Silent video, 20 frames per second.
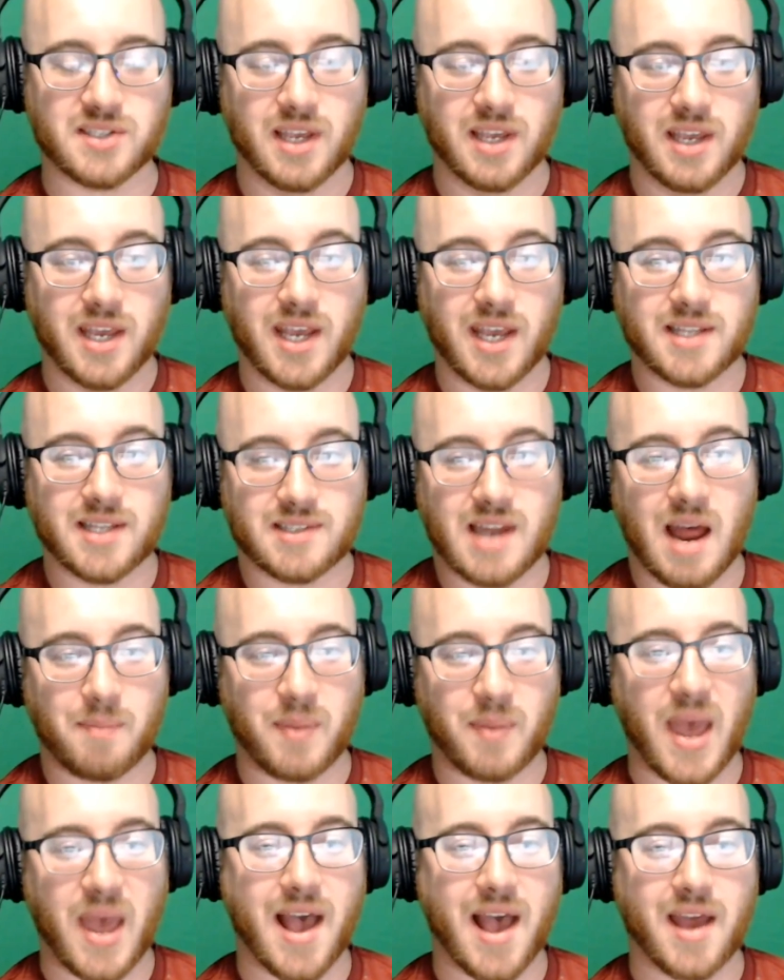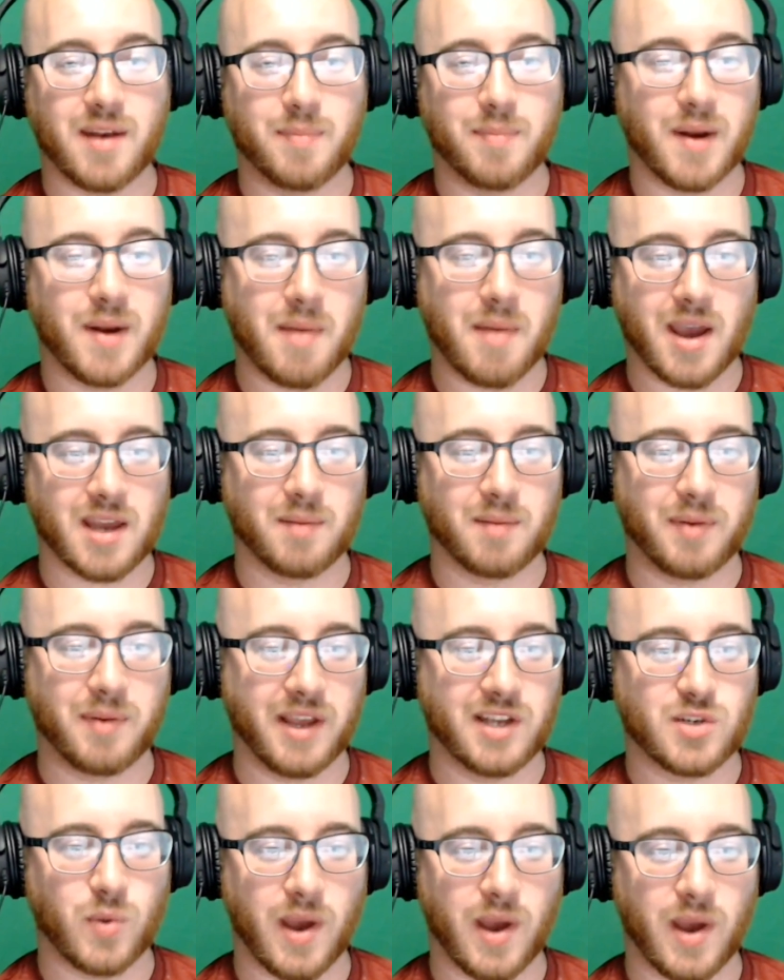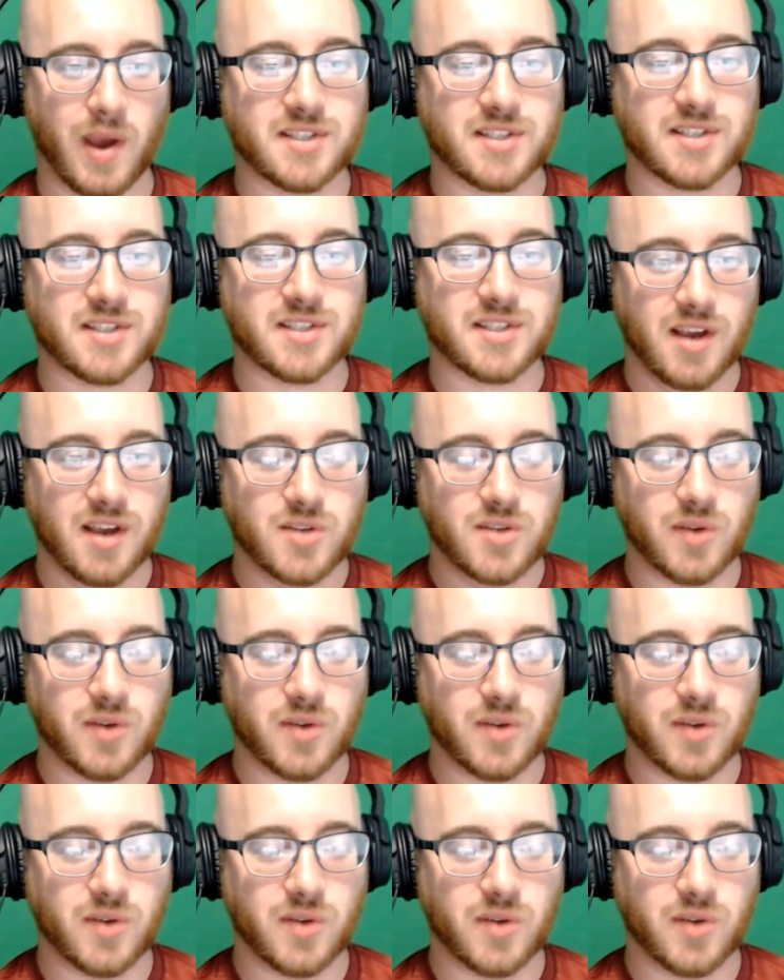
It's not bad, but I'm not going to play it twice. So I